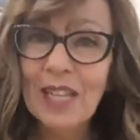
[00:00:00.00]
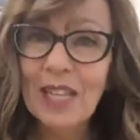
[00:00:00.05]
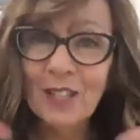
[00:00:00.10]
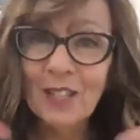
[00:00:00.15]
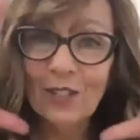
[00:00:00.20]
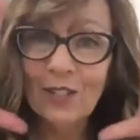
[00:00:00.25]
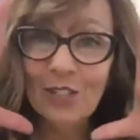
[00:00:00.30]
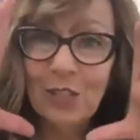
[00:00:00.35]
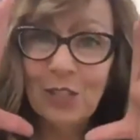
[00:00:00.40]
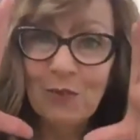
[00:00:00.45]
you
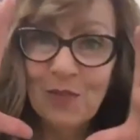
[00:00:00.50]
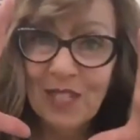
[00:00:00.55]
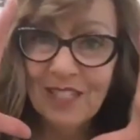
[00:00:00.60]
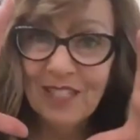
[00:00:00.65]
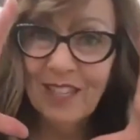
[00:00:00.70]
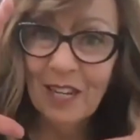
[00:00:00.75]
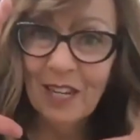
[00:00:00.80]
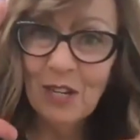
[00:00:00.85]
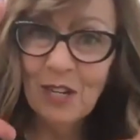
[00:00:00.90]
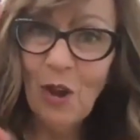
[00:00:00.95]
know, I'm in my
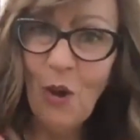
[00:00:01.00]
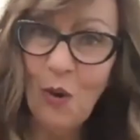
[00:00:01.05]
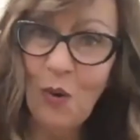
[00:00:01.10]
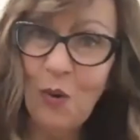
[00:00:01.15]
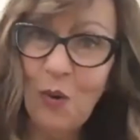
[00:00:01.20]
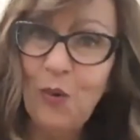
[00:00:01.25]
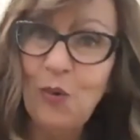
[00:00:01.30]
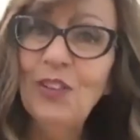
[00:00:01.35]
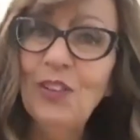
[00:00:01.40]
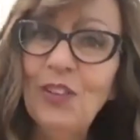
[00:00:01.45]
little human
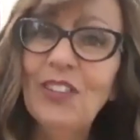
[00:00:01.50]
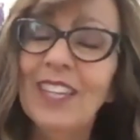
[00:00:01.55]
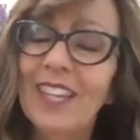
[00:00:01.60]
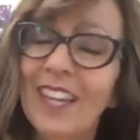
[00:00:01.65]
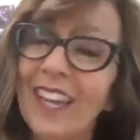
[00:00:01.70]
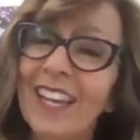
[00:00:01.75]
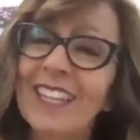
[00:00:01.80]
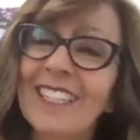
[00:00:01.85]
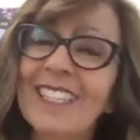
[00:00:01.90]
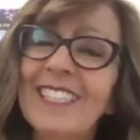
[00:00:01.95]
design
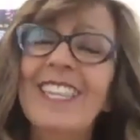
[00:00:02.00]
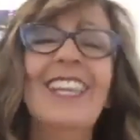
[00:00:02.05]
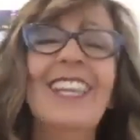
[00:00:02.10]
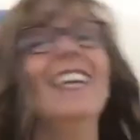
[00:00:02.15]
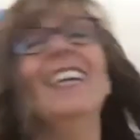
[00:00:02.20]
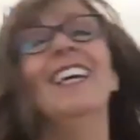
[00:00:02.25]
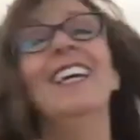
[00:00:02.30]
hole, and